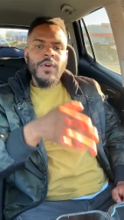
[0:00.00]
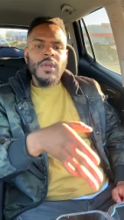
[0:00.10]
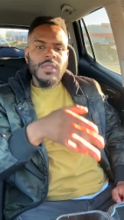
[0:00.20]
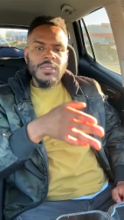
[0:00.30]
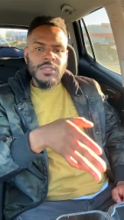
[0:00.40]

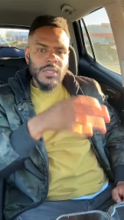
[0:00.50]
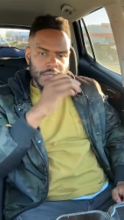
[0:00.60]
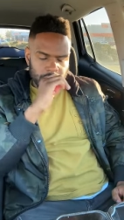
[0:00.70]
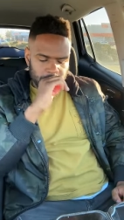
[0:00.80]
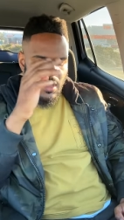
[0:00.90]
this
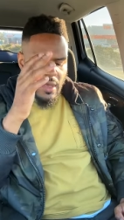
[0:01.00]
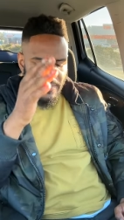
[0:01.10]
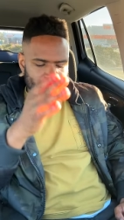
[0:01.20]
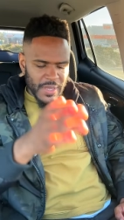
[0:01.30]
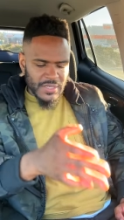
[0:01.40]
is a
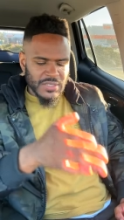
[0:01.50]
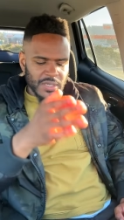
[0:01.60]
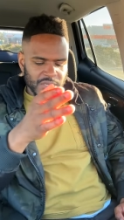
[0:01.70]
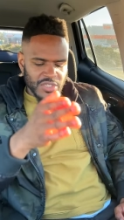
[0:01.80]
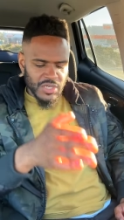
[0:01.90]

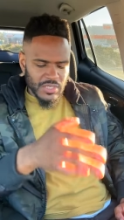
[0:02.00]
basic chicken